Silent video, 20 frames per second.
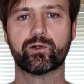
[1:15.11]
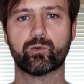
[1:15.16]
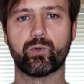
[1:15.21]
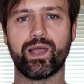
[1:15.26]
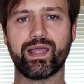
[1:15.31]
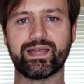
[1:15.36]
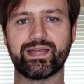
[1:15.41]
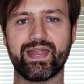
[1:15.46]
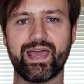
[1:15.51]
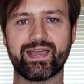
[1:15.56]

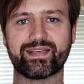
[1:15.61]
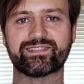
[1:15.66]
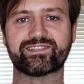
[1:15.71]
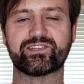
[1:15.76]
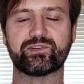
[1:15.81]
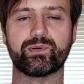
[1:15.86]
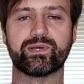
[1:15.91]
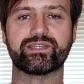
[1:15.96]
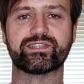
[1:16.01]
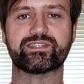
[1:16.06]
right next
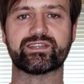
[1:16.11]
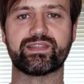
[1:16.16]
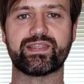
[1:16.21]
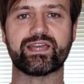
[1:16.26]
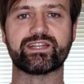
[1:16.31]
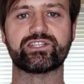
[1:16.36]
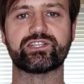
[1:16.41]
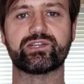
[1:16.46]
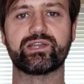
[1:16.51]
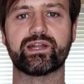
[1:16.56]
to it so
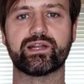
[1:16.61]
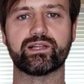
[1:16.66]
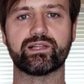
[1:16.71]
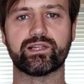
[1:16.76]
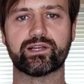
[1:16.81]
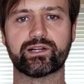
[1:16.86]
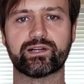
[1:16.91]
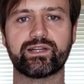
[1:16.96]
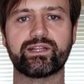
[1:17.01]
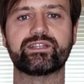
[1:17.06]
that you get
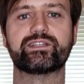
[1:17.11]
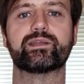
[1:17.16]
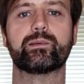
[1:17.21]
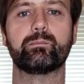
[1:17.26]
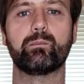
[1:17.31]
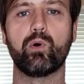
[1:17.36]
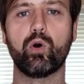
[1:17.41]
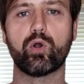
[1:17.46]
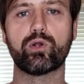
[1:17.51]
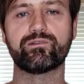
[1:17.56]
alerted to
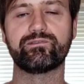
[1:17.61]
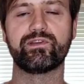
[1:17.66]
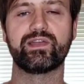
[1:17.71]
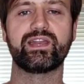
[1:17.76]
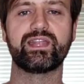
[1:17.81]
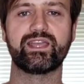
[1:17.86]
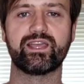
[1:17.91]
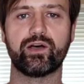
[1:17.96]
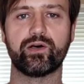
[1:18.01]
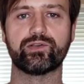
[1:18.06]
more
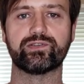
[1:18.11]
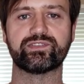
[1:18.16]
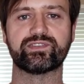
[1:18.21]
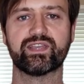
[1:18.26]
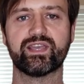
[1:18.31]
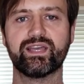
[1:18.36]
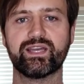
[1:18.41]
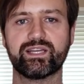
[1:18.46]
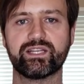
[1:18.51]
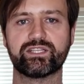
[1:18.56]
videos